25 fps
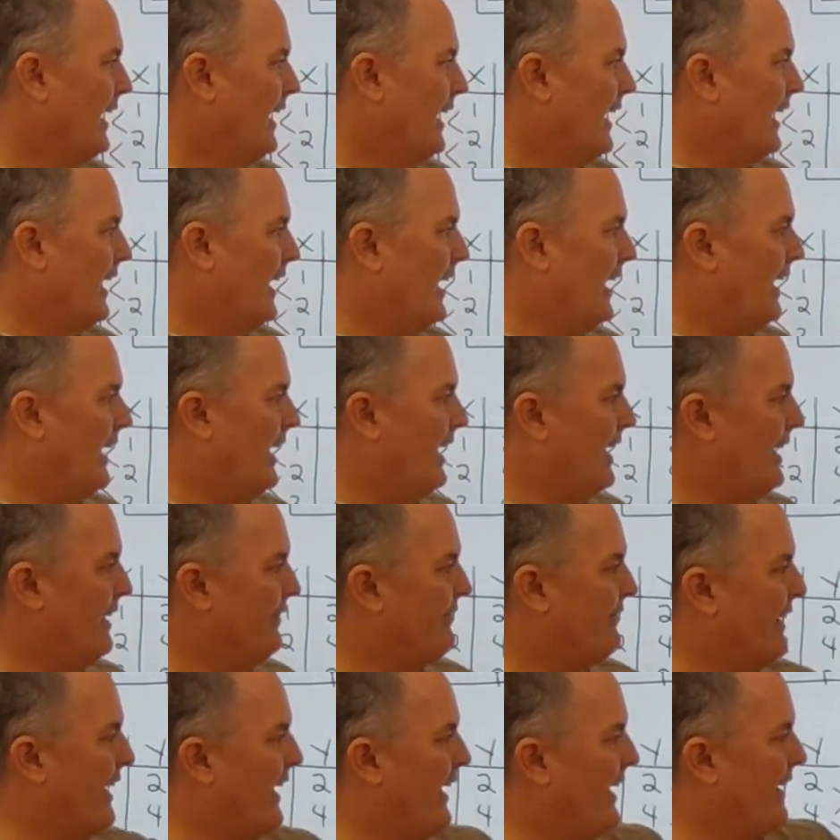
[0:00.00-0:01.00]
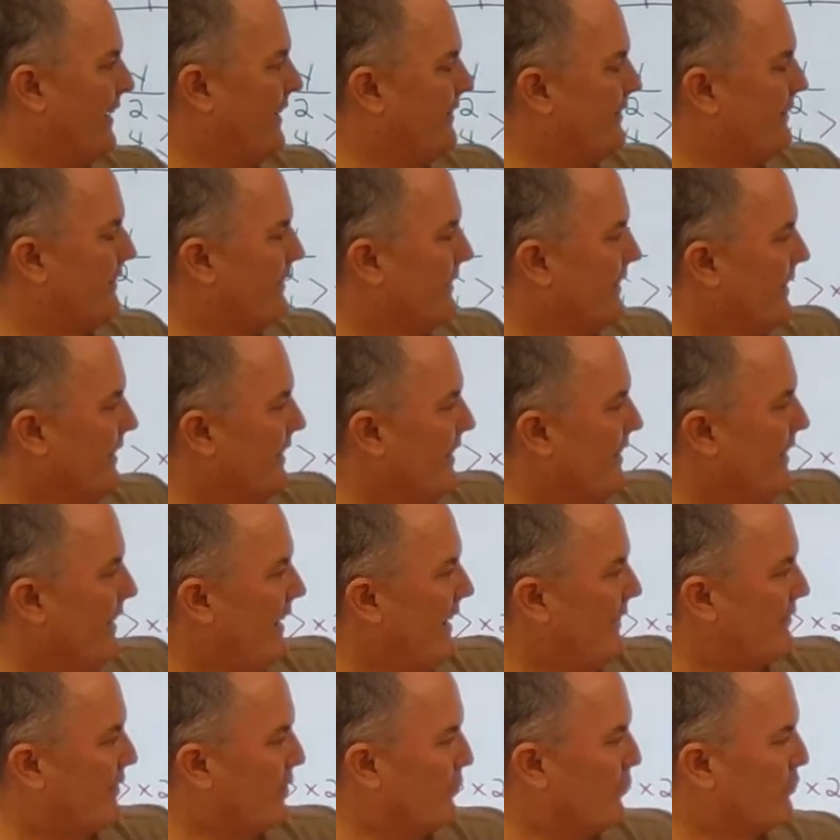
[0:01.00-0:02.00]
If
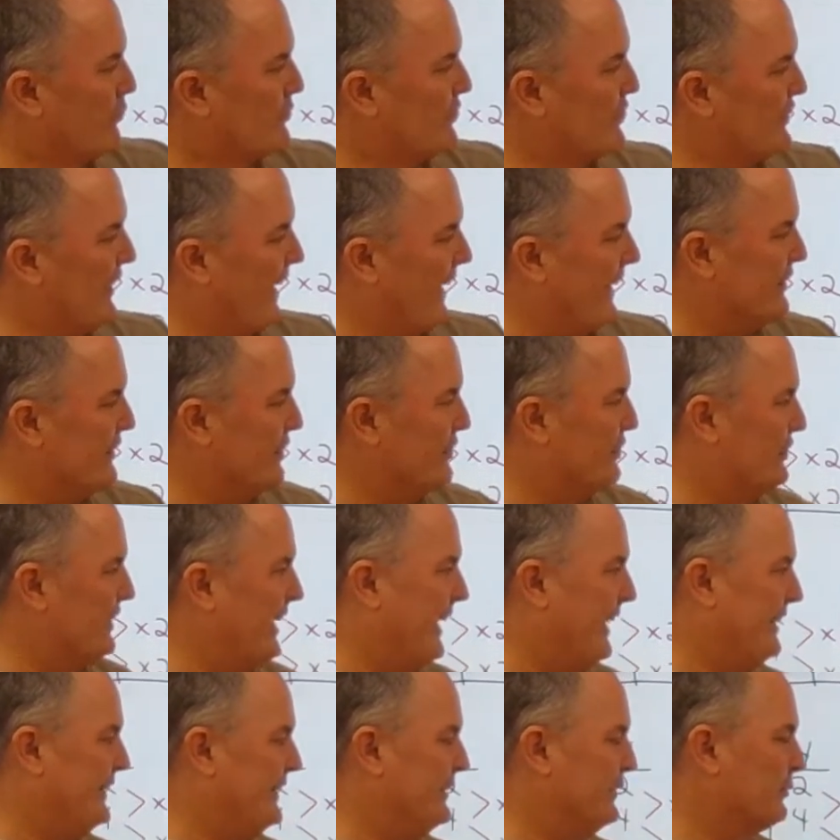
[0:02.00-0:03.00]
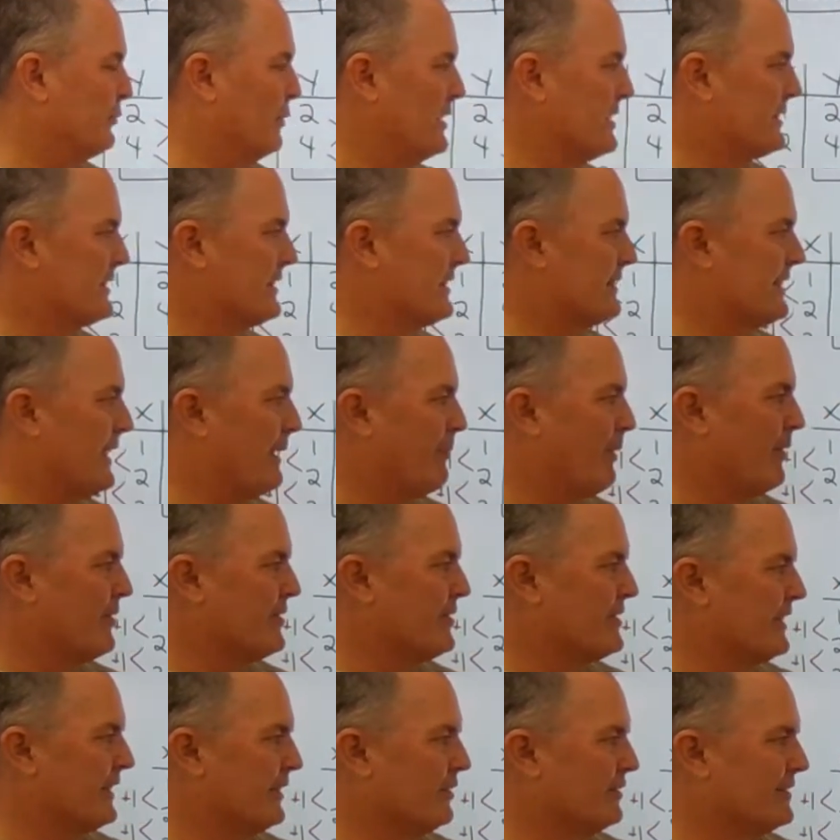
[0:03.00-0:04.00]
the change was the same every
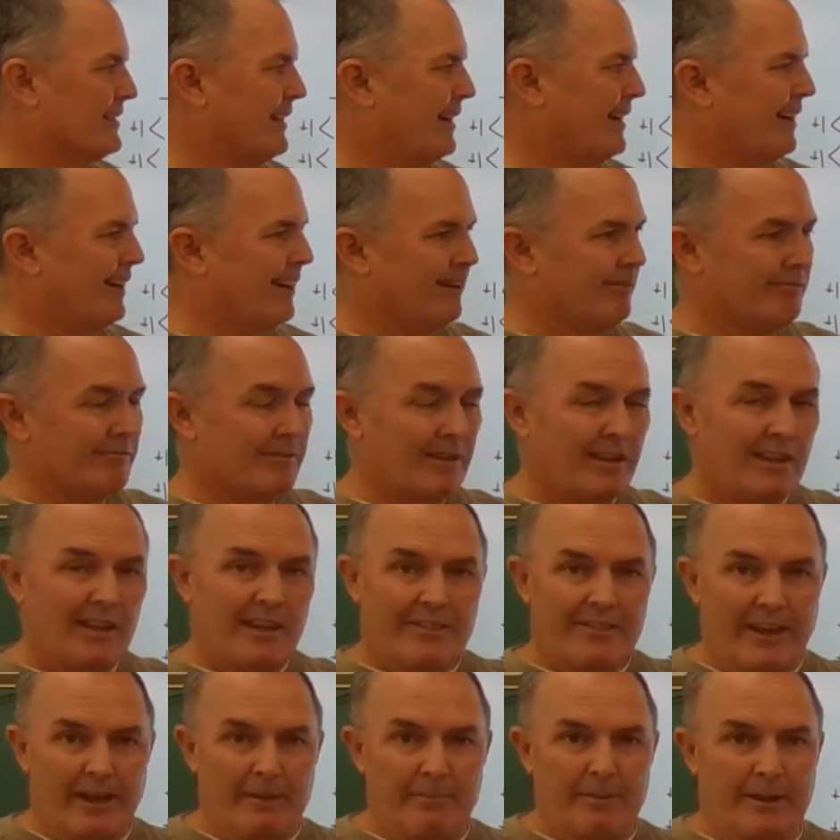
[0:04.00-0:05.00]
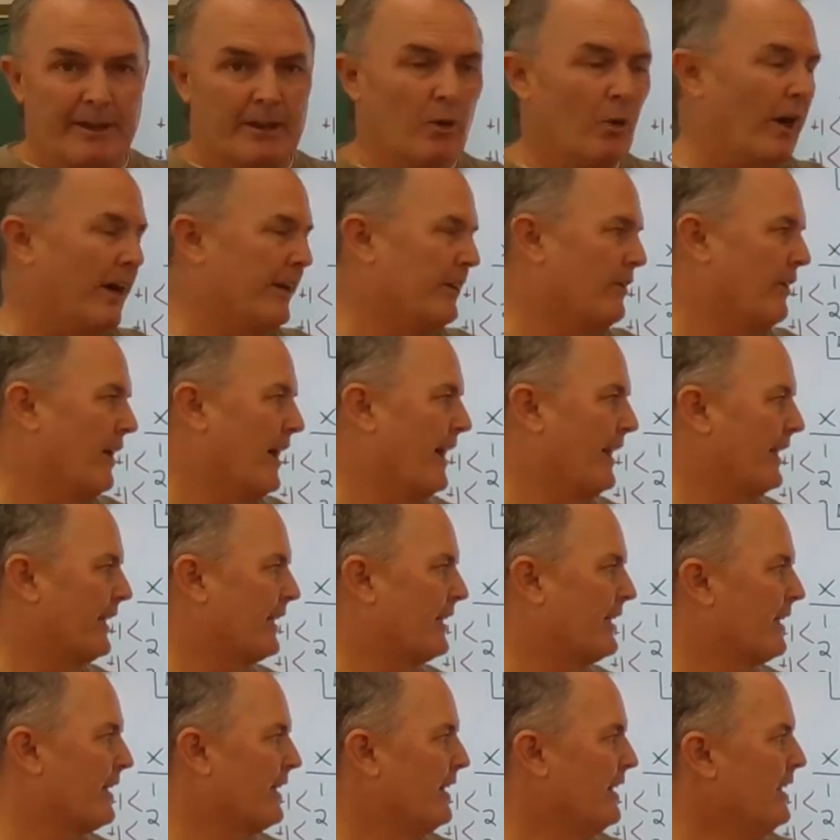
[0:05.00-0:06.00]
single time, then it'd be
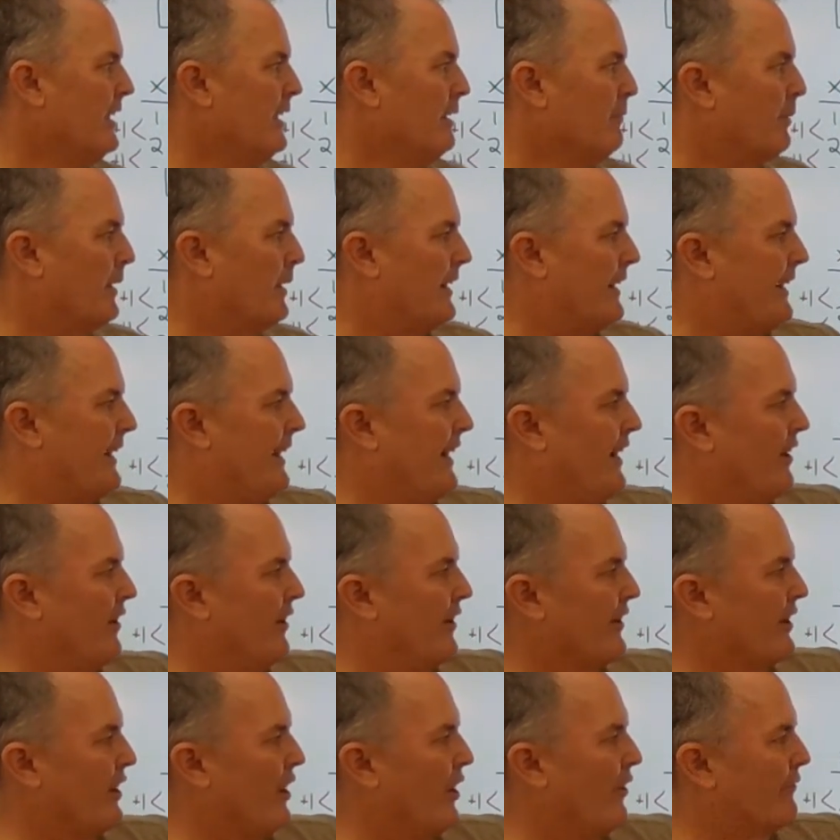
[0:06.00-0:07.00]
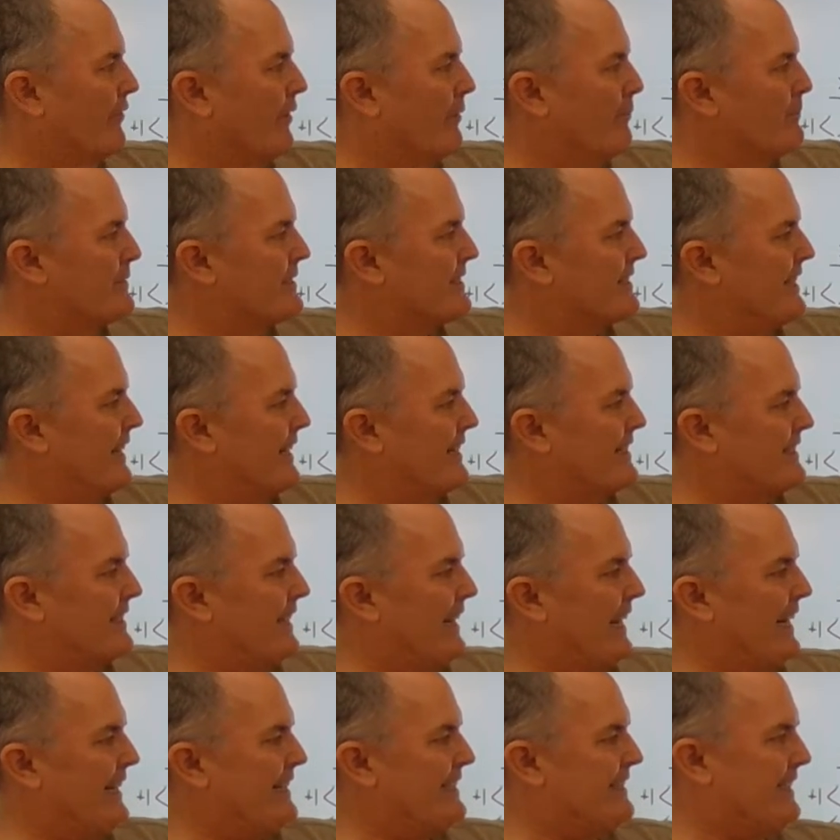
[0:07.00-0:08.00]
quadratic. But here, to go from 6 to
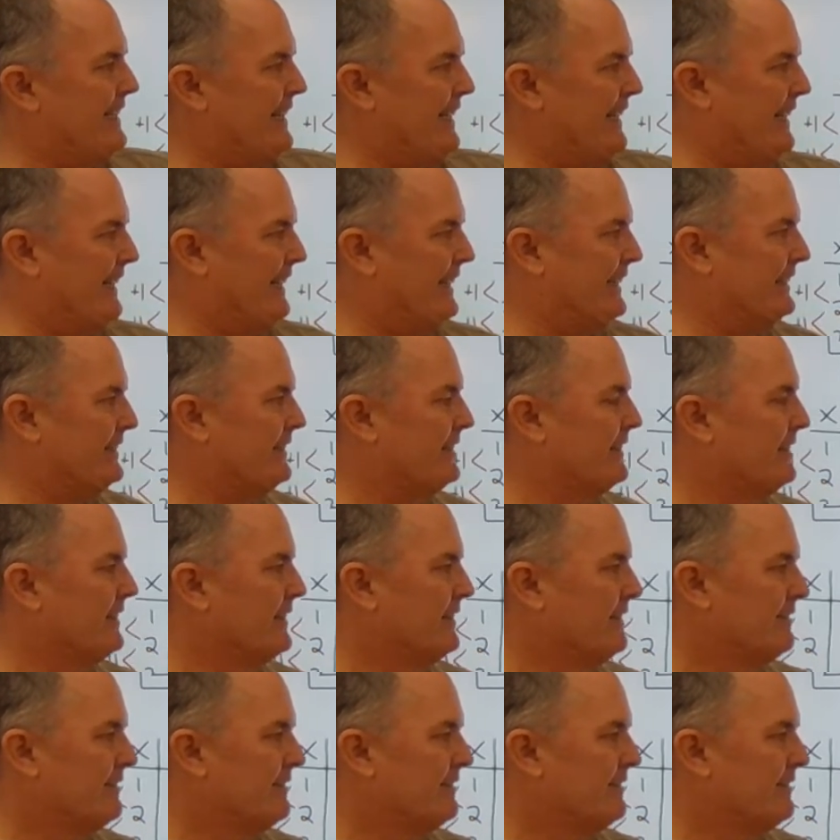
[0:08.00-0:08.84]
18,